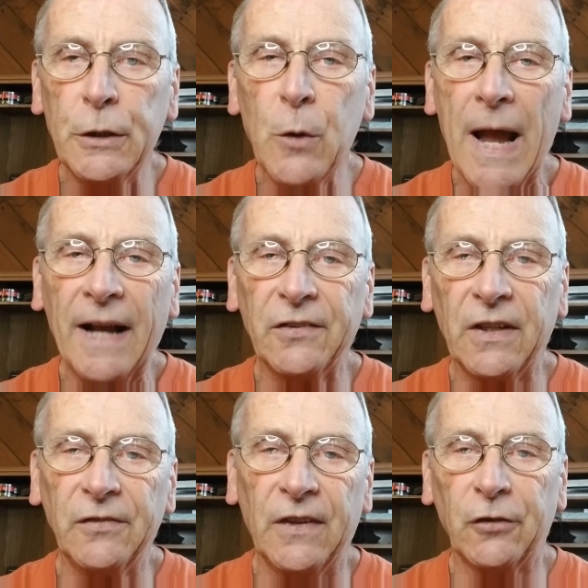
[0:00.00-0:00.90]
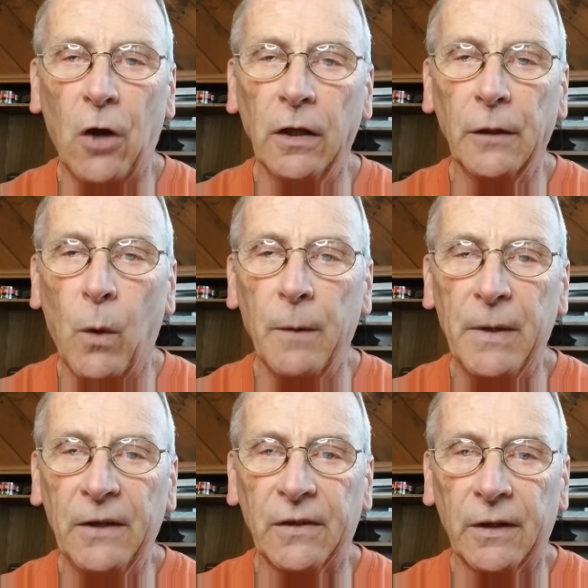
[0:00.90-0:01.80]
you access this all-in-one
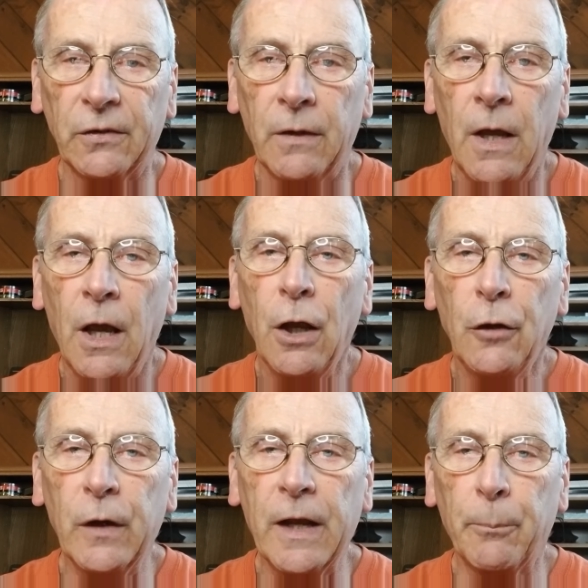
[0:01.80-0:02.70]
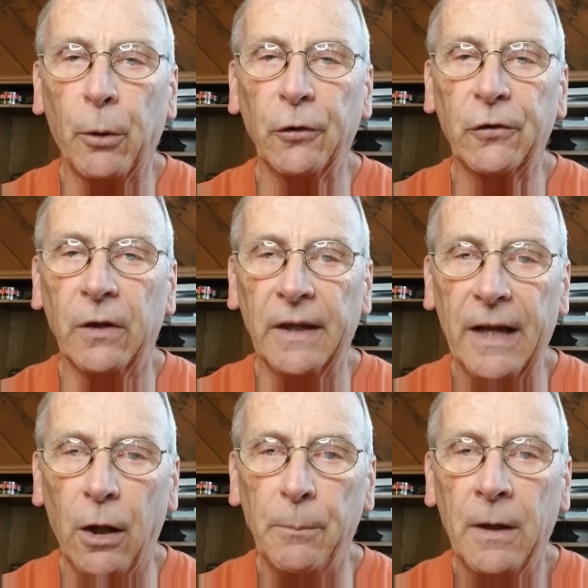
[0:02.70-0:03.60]
business, you get personal
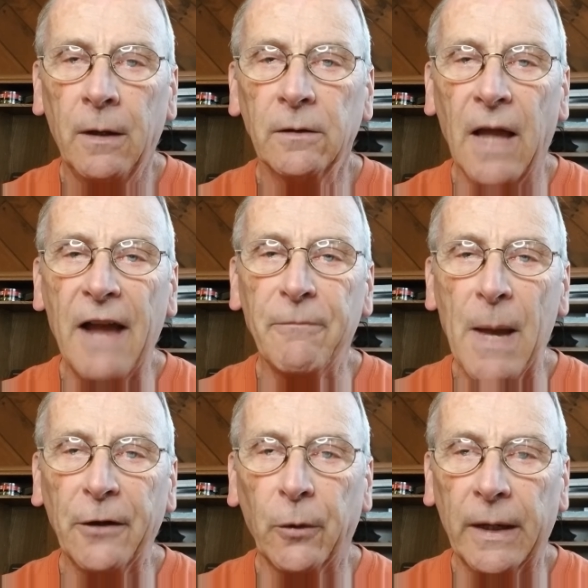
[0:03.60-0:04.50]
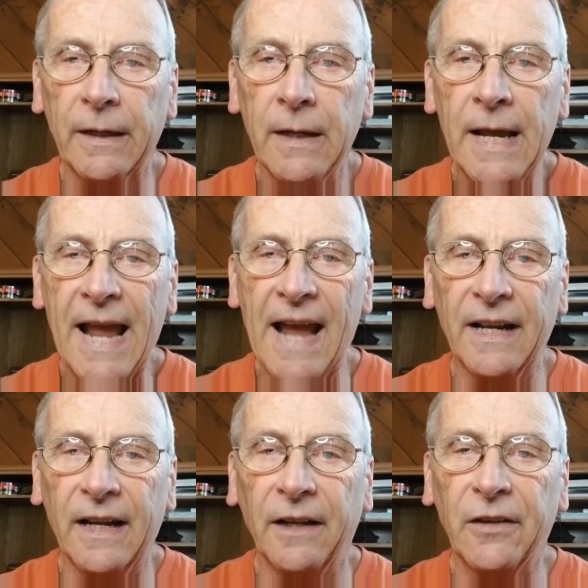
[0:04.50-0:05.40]
help, live mentoring, and
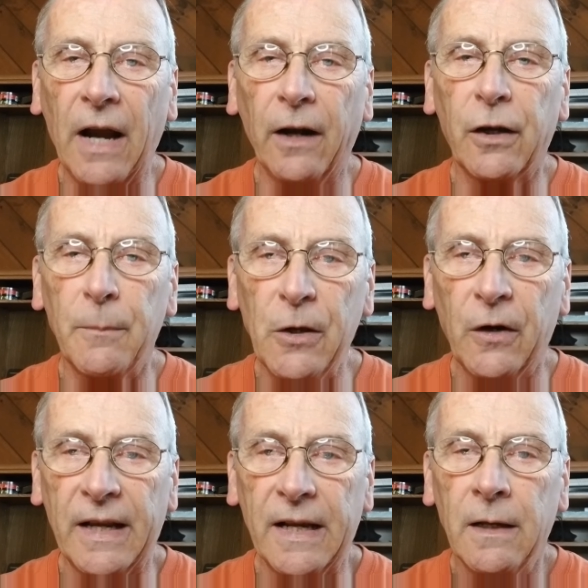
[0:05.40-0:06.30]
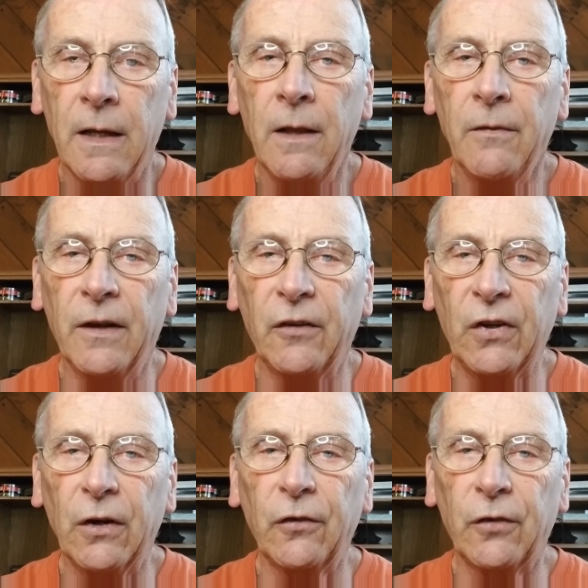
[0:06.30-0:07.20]
an entire community that is
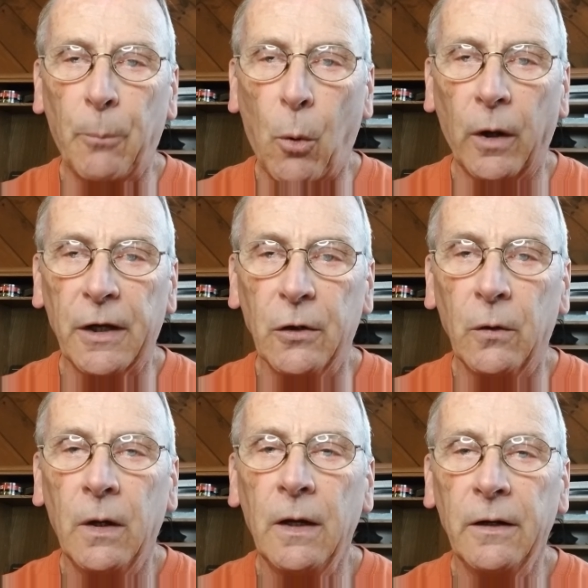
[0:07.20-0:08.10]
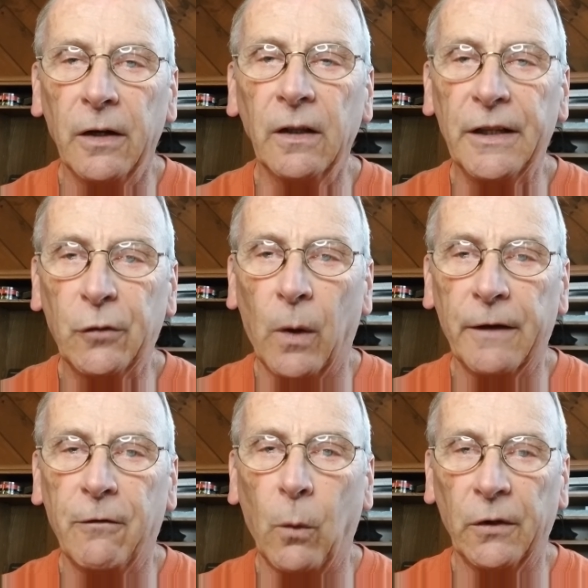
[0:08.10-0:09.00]
here to support you nearly
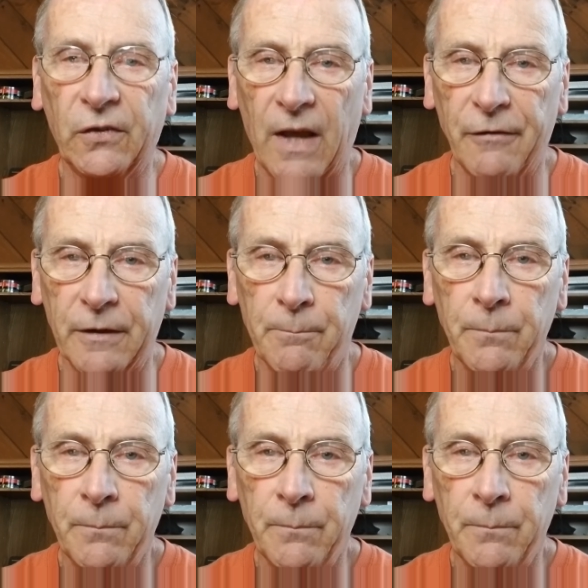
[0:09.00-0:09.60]
twenty-four seven.